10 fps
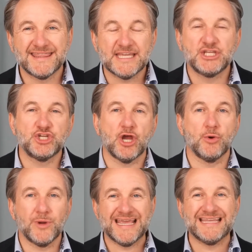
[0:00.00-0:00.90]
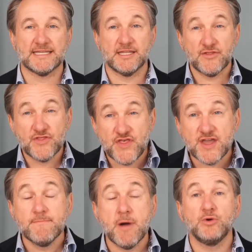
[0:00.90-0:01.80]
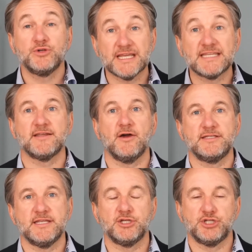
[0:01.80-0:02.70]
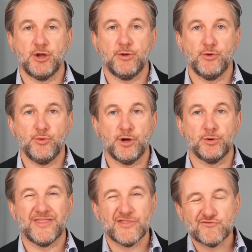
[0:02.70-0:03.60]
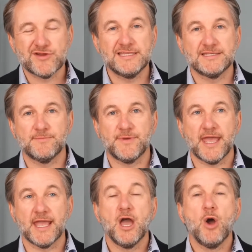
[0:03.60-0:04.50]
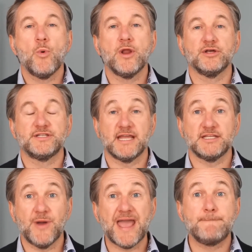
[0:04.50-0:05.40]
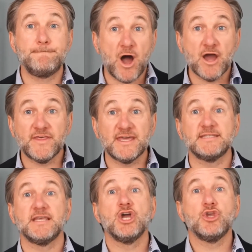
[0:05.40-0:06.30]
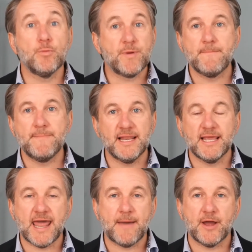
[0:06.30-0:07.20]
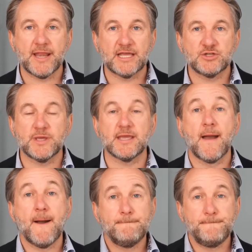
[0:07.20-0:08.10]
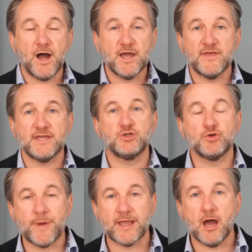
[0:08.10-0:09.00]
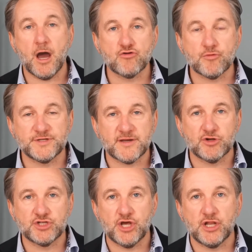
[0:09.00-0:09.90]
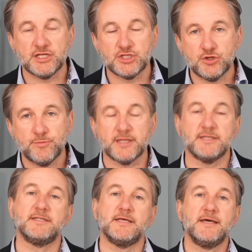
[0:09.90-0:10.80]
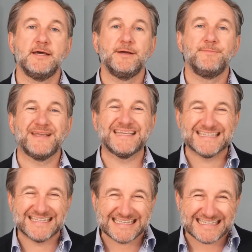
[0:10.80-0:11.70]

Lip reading: this show isn't the most exciting show in the world. And the reason being, we're not saying to you, hey, buy this, you'll be a millionaire by next week. Buy this, you'll make 100% return in 2 months. Because